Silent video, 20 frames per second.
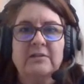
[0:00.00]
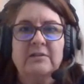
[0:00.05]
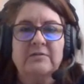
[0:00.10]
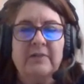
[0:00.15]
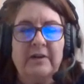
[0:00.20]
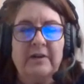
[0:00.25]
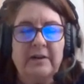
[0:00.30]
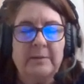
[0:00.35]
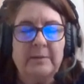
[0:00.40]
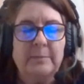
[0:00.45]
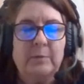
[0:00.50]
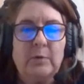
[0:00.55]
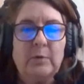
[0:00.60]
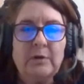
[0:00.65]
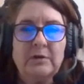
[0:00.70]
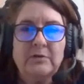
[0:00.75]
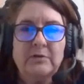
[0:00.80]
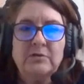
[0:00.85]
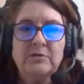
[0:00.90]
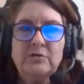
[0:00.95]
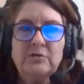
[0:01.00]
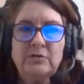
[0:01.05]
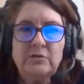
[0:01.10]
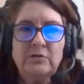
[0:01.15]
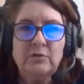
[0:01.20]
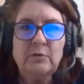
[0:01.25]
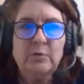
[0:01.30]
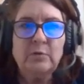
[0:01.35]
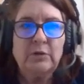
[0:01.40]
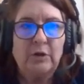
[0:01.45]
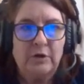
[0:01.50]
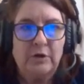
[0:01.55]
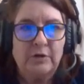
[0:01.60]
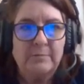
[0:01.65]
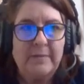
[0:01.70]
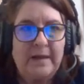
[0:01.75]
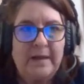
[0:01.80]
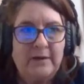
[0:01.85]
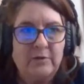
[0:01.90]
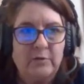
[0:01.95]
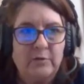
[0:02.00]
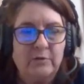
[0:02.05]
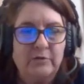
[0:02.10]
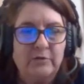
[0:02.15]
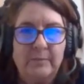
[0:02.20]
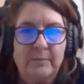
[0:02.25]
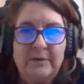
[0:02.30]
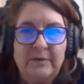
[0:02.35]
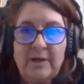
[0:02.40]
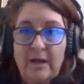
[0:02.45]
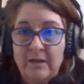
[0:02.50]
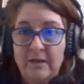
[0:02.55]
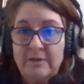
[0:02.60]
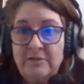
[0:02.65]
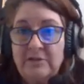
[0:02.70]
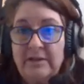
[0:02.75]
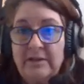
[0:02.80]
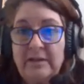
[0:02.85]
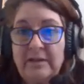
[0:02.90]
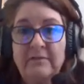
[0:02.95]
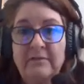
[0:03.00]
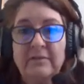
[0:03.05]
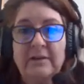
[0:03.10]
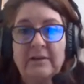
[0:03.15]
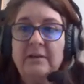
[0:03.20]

It's very important to learn medical terminology if